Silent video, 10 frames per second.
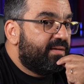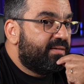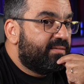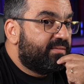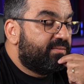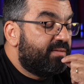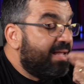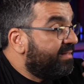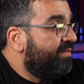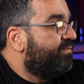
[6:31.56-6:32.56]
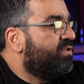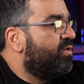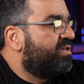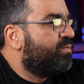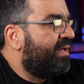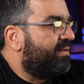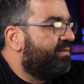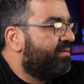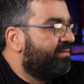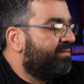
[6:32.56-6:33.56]
uh, and in video as well,
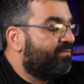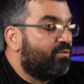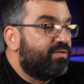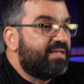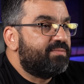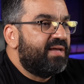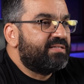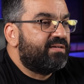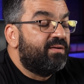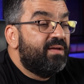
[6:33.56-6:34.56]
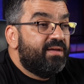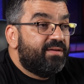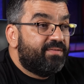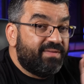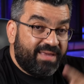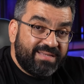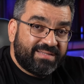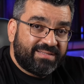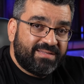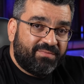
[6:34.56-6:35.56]
uh, for that matter, the
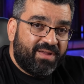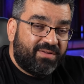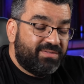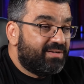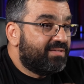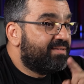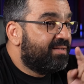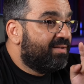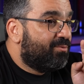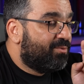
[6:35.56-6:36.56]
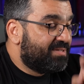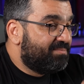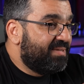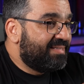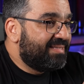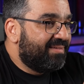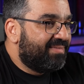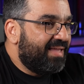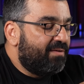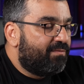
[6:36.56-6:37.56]
A6700 was
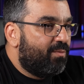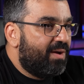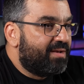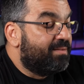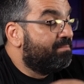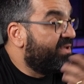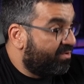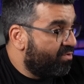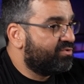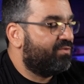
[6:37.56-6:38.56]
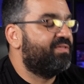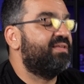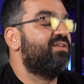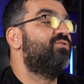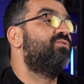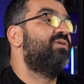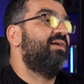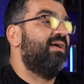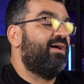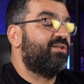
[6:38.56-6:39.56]
beating the Alpha 1 because of the new
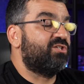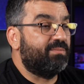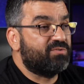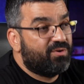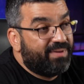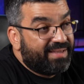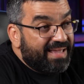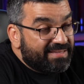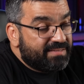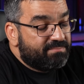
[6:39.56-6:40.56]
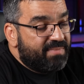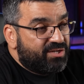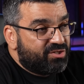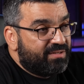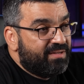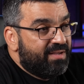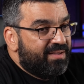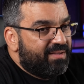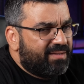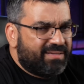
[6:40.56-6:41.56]
AI chip. So I can't imagine,
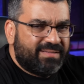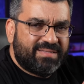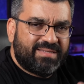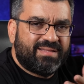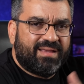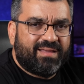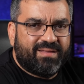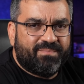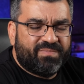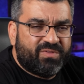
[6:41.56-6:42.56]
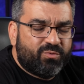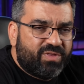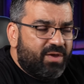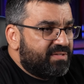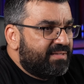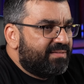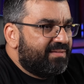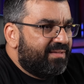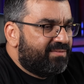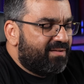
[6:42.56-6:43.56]
okay, this is like a
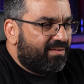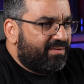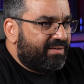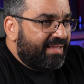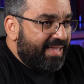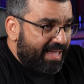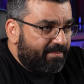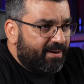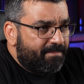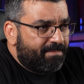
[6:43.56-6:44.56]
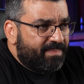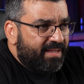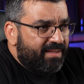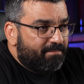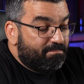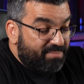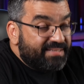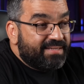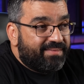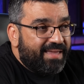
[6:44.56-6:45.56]
$2,000 camera
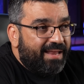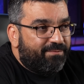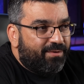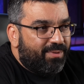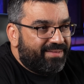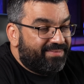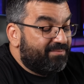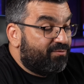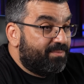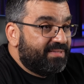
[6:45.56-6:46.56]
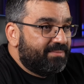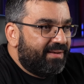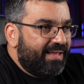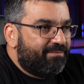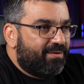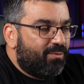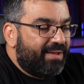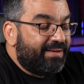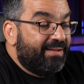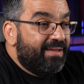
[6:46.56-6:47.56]
beating the Alpha 1, the formidable Alpha
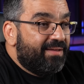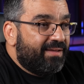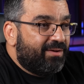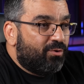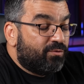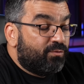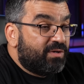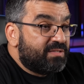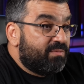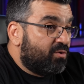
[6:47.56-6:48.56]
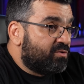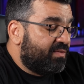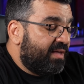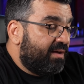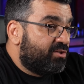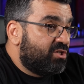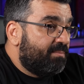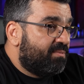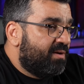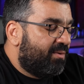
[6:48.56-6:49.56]
1 in autofocus because of the AI
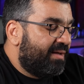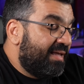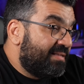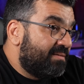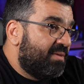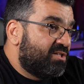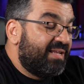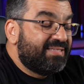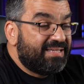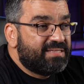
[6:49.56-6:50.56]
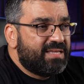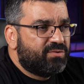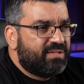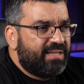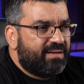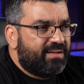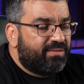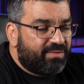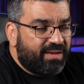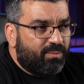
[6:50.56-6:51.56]
chip. Now I can't imagine a 6000
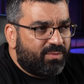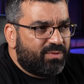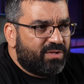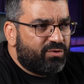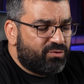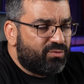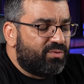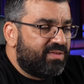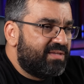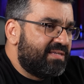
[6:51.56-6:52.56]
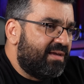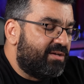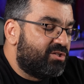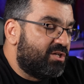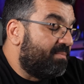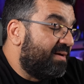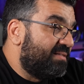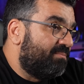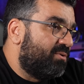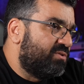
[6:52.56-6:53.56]
A93, what would it do with this AI chip? I
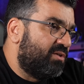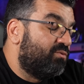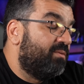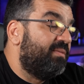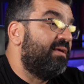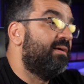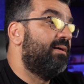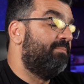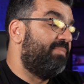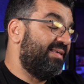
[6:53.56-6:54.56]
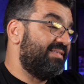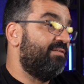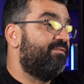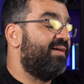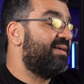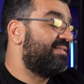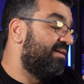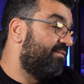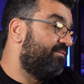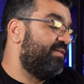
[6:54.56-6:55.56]
suppose it will be blazing
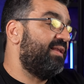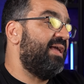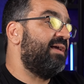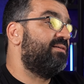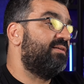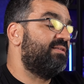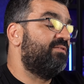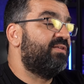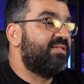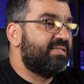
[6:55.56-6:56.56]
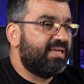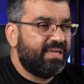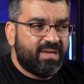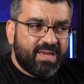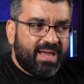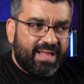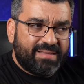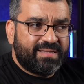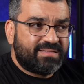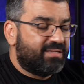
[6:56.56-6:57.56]
fast, very accurate and very sticky.
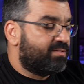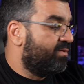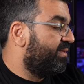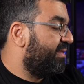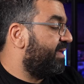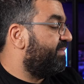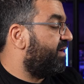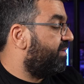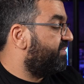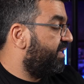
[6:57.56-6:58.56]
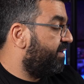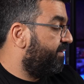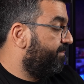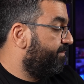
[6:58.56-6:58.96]
I'll test it when the camera comes here.